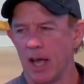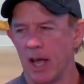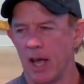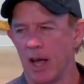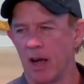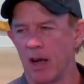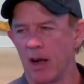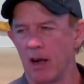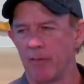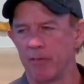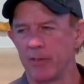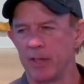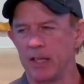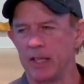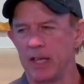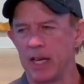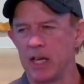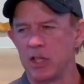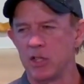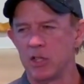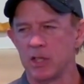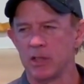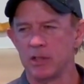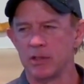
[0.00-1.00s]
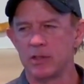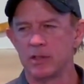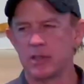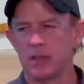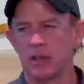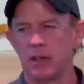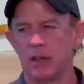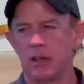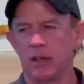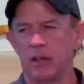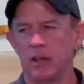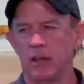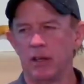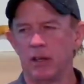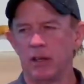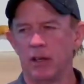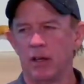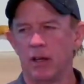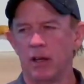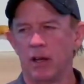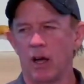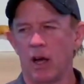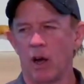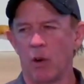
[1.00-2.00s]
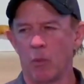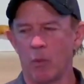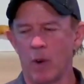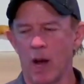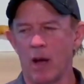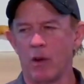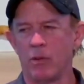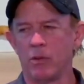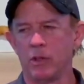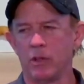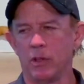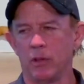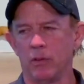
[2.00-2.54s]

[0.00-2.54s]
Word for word: of the nations around you?